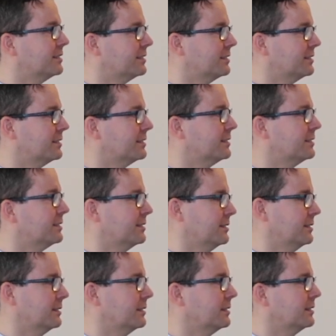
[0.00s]

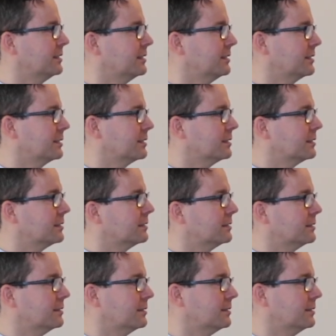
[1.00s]

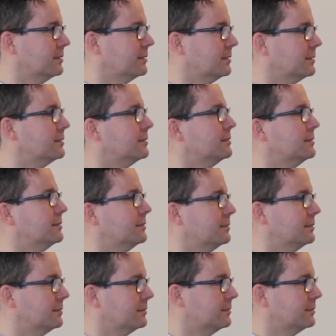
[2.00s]

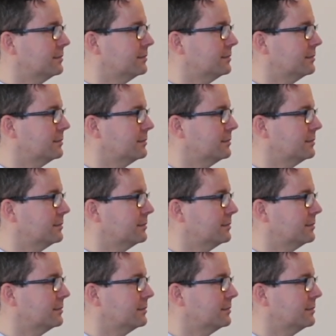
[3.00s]
(not speaking)